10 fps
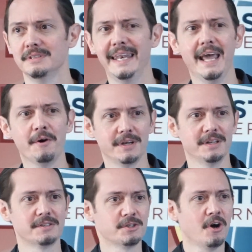And now I
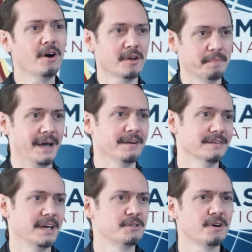get to talk about it.
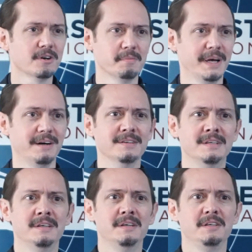I talk about,
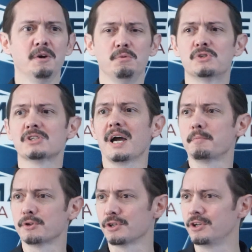you know,
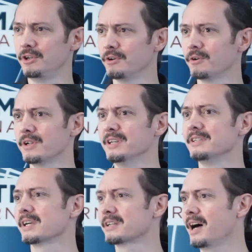cybersecurity
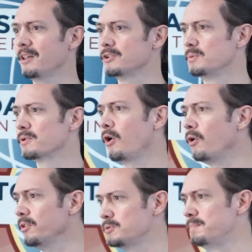and technology with
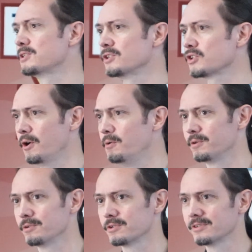all these business
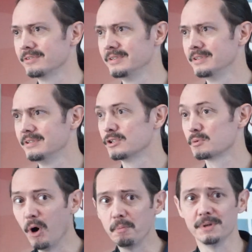owners
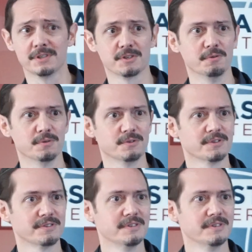small business owners